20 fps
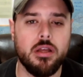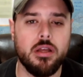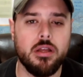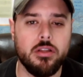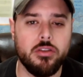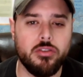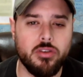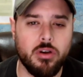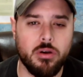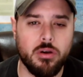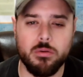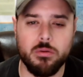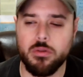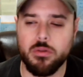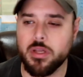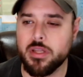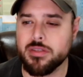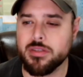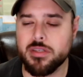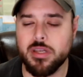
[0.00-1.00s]
Don't
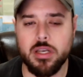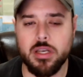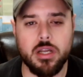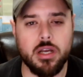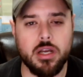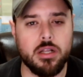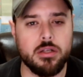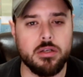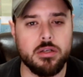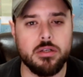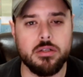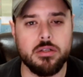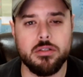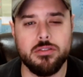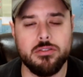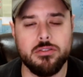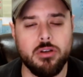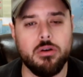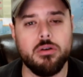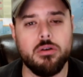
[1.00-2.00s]
look at skin color.
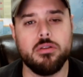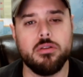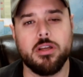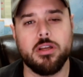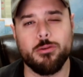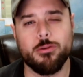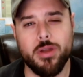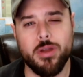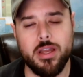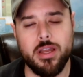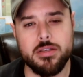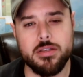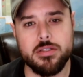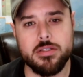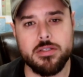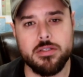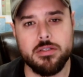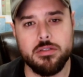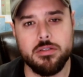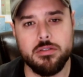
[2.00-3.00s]
Don't look at
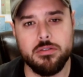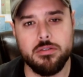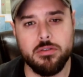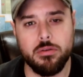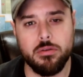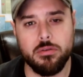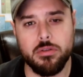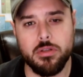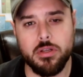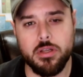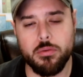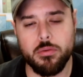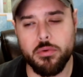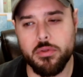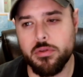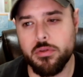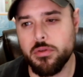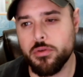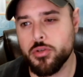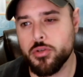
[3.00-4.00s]
race. Don't look at
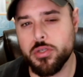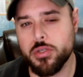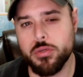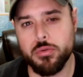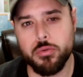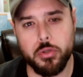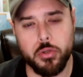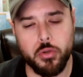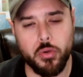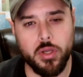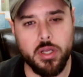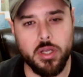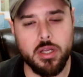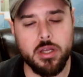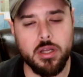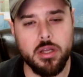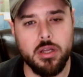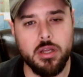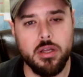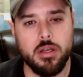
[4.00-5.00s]
whether you're Jew or Greek.
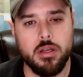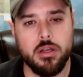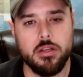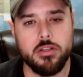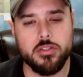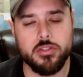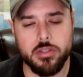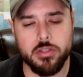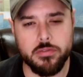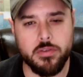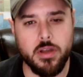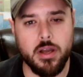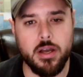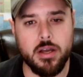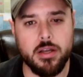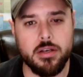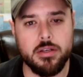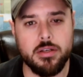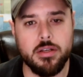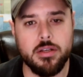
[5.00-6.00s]
Serve
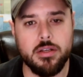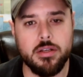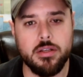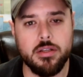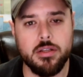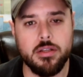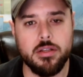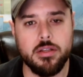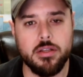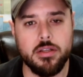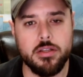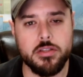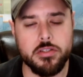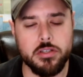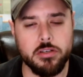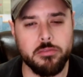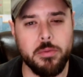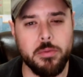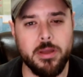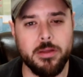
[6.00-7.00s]
God and
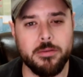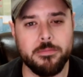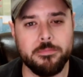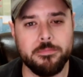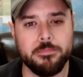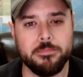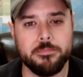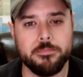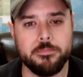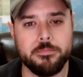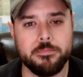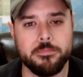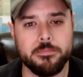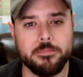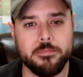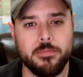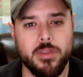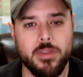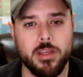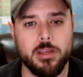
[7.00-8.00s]
serve man.
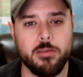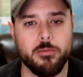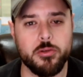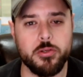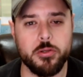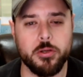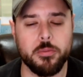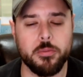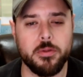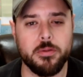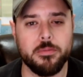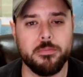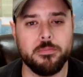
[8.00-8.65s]
Thank you for joining me.